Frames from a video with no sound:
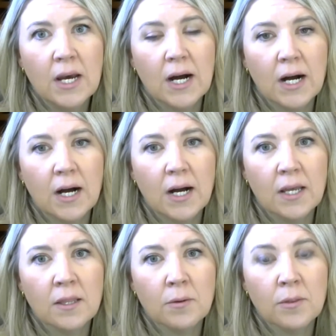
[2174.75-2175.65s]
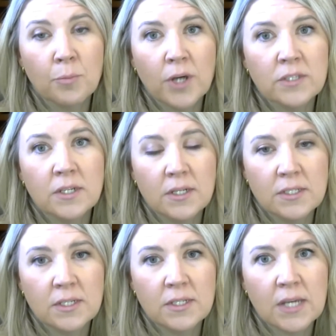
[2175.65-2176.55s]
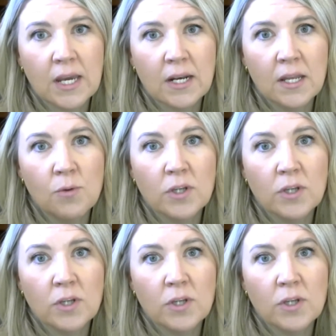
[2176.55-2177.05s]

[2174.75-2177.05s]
The president has indicated he